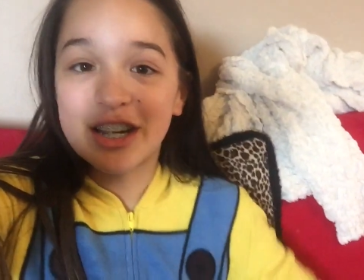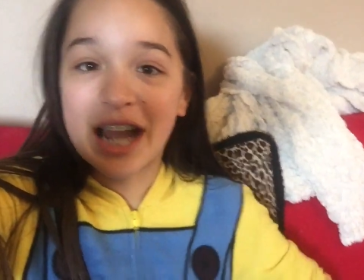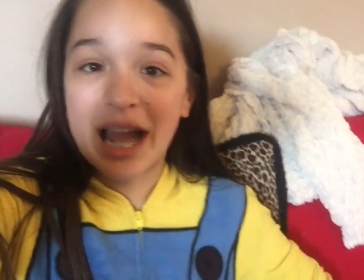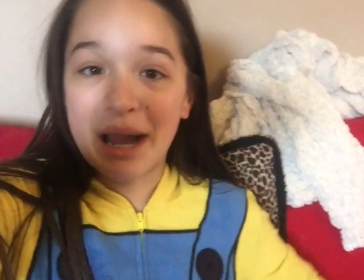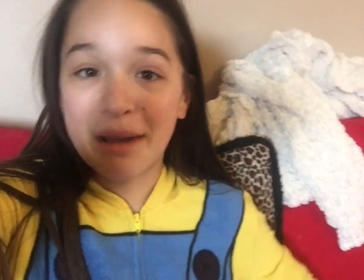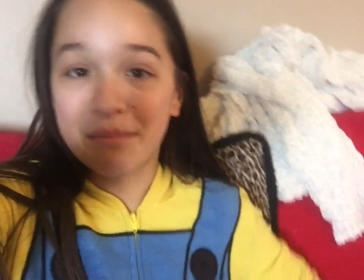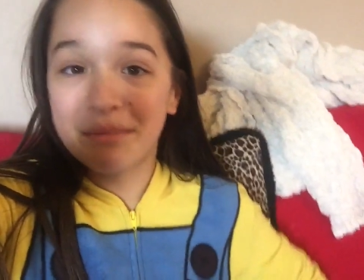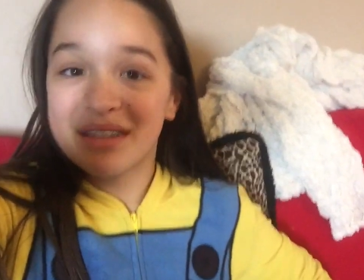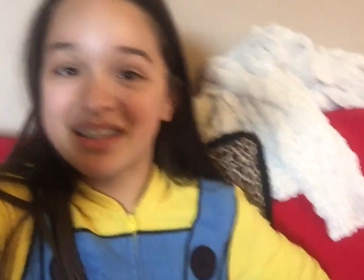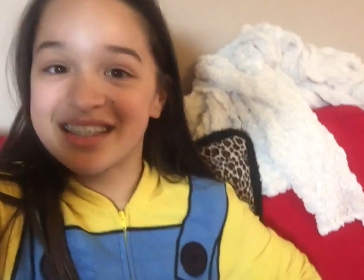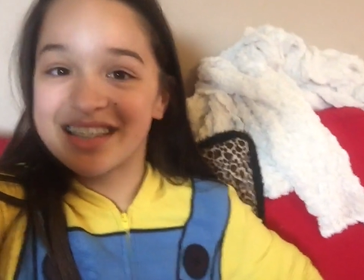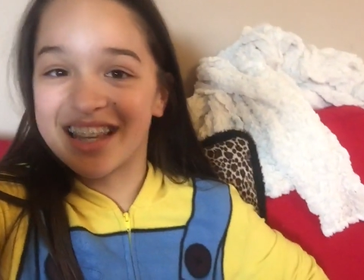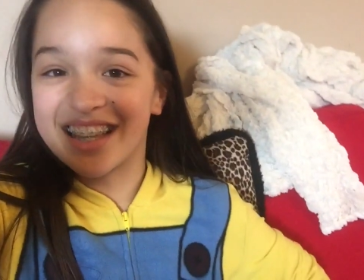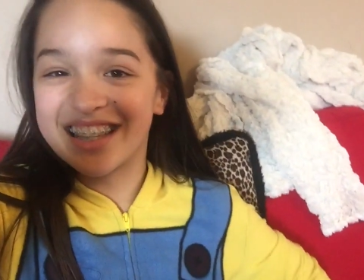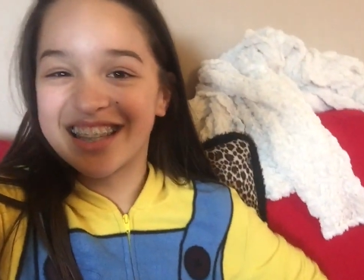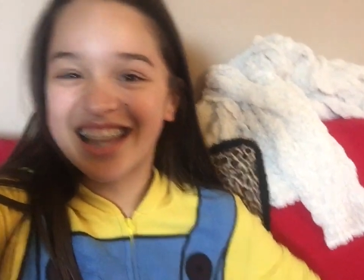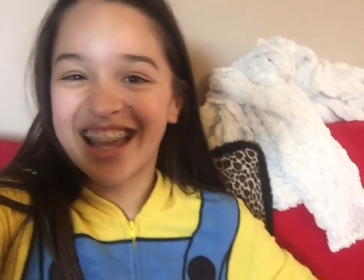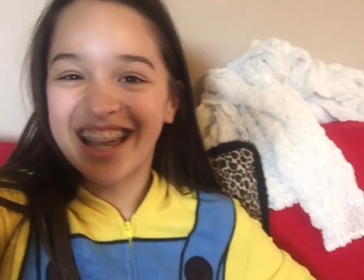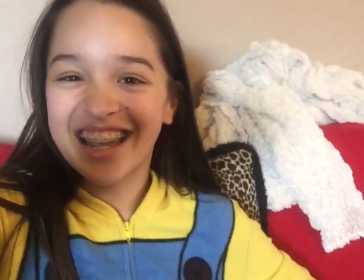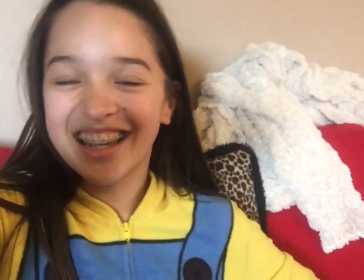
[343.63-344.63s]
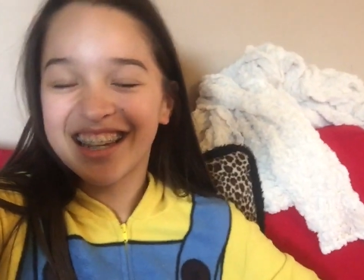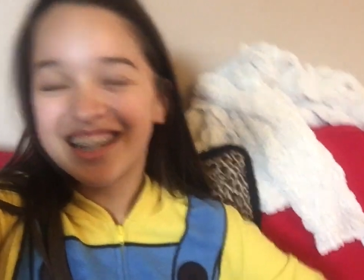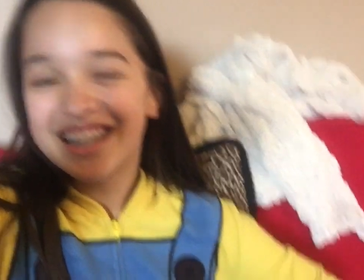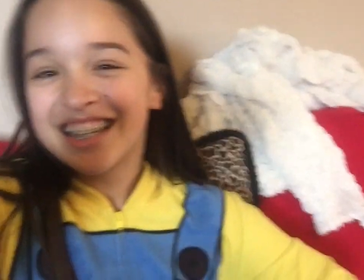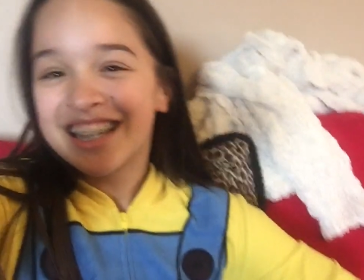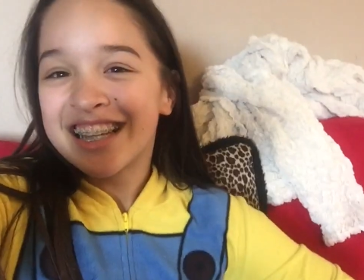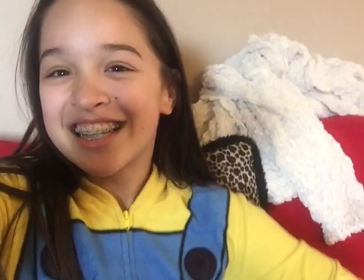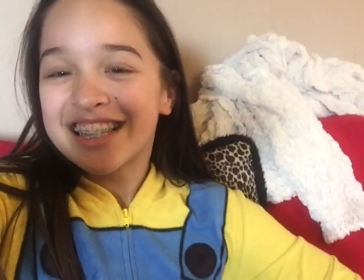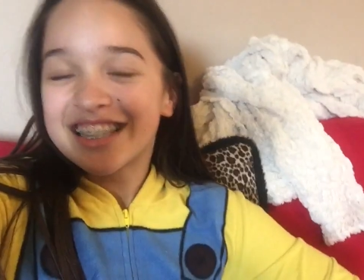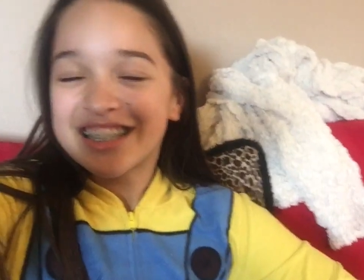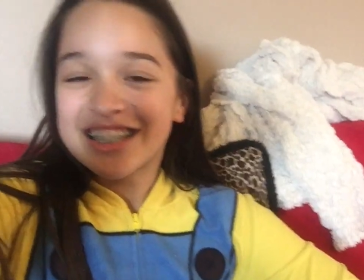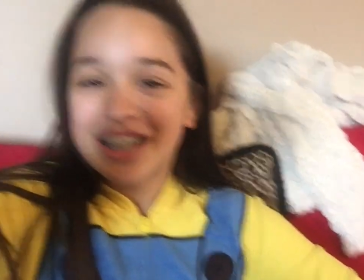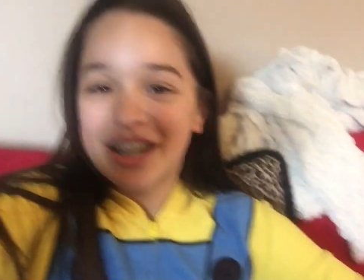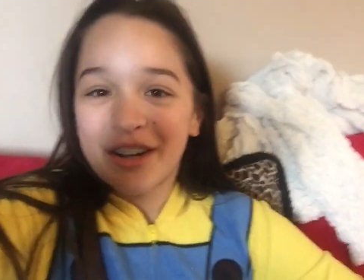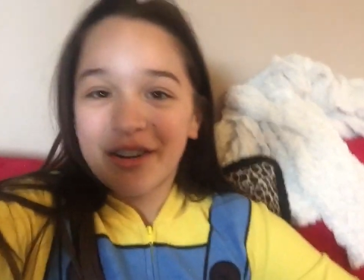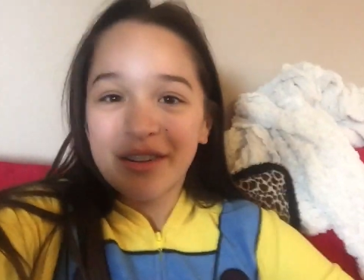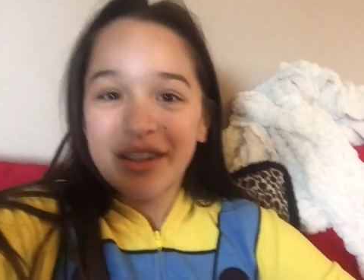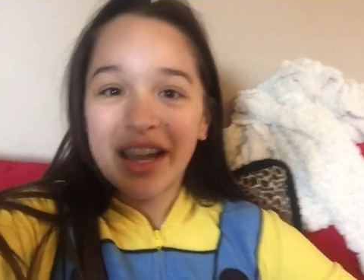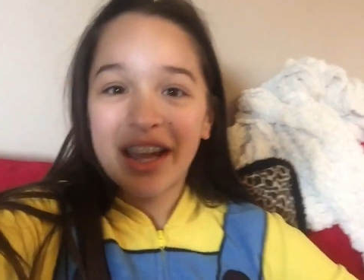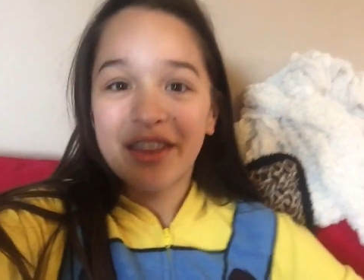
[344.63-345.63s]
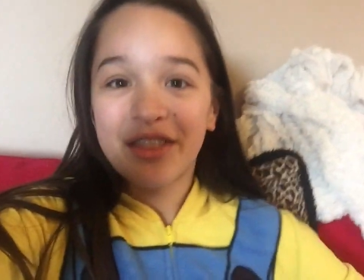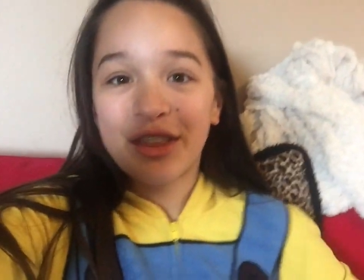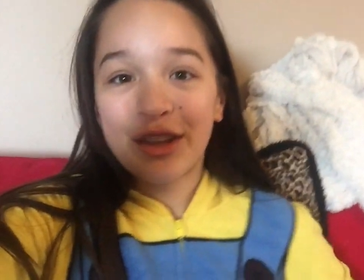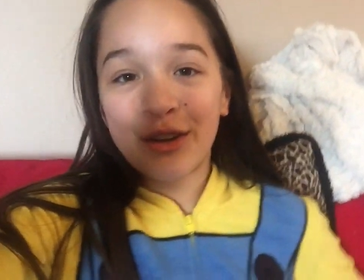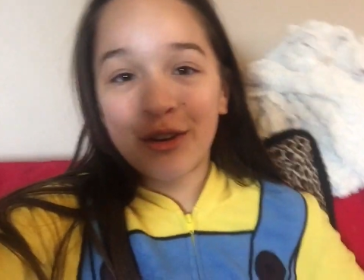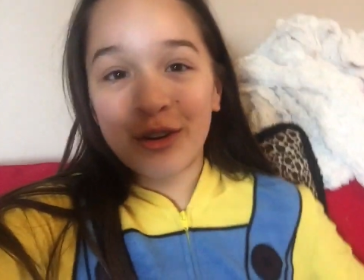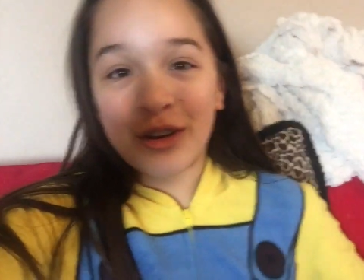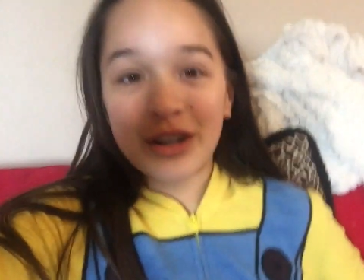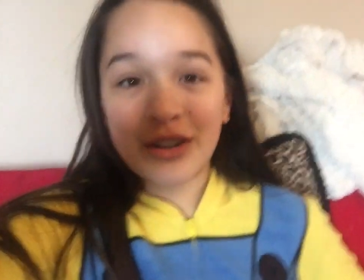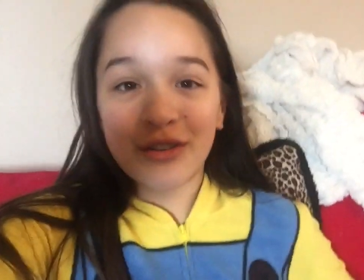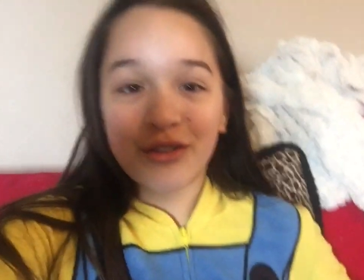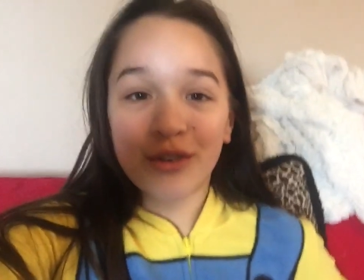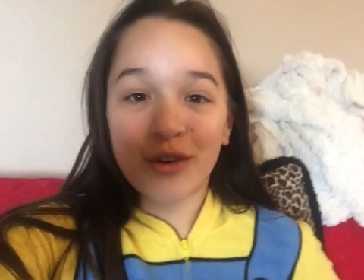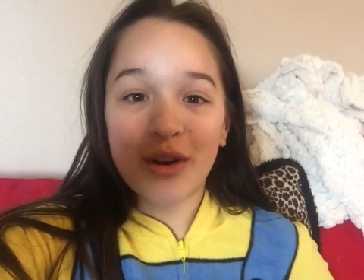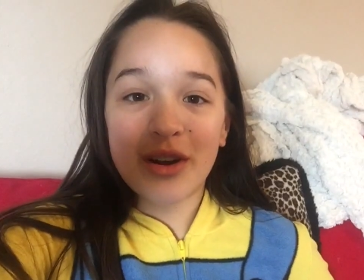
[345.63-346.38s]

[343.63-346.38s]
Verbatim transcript: happy Sunday. So yeah, thank you guys for